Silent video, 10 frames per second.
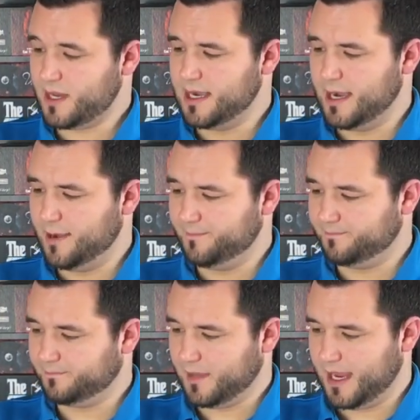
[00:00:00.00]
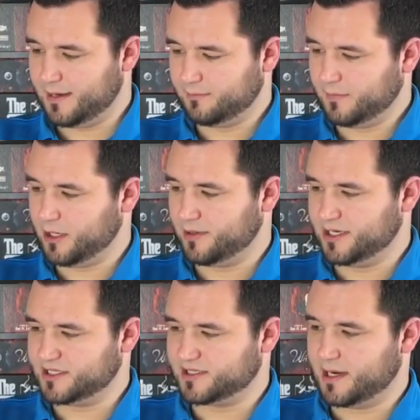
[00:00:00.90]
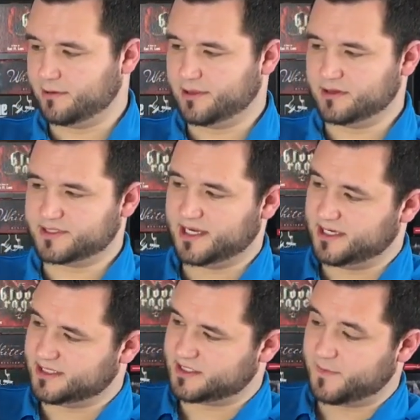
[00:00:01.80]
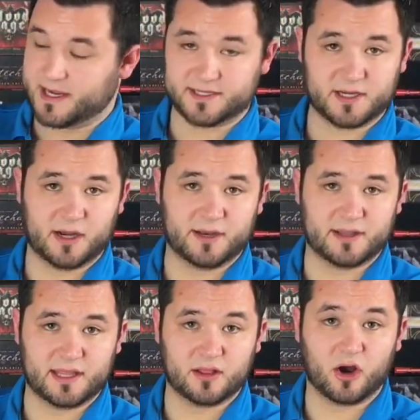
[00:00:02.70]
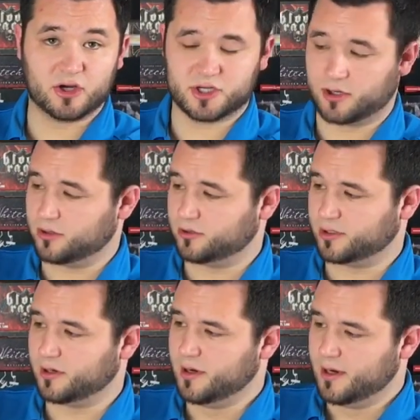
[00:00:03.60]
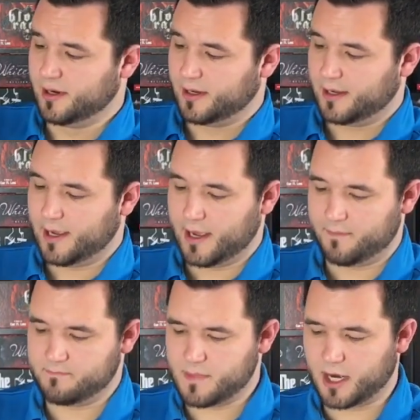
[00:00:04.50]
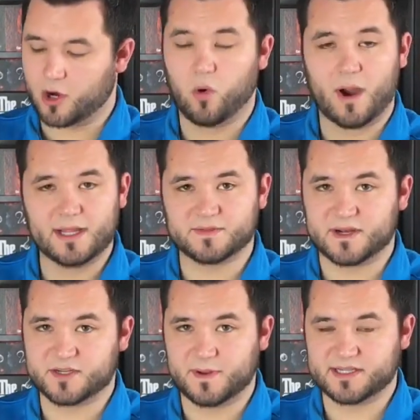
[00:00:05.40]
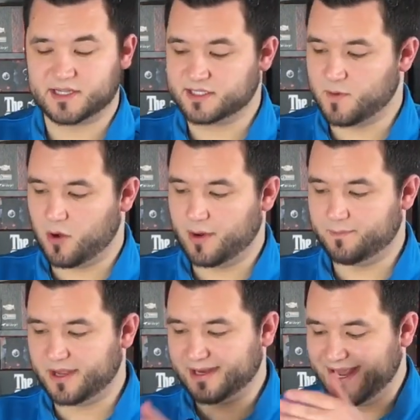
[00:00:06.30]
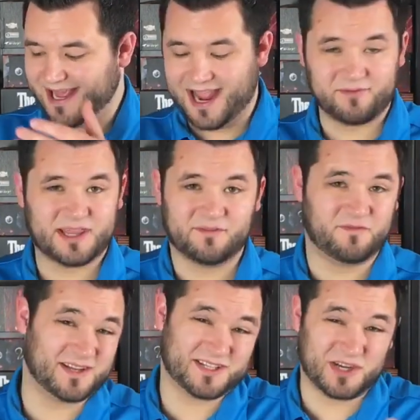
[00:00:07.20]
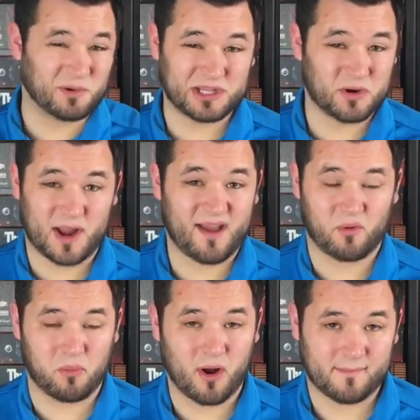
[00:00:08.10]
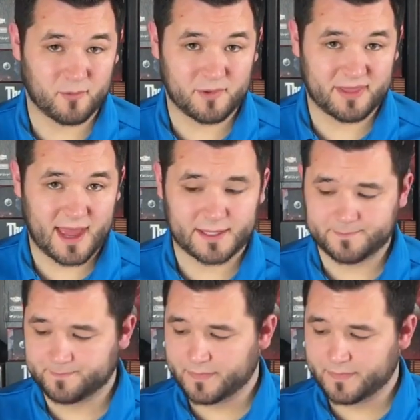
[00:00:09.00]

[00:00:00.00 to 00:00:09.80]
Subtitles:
And, you know, they just slide around. There's tons of space on the large card holder. Not quite as much space on the small one, but everything fits, so you really don't have a problem with that.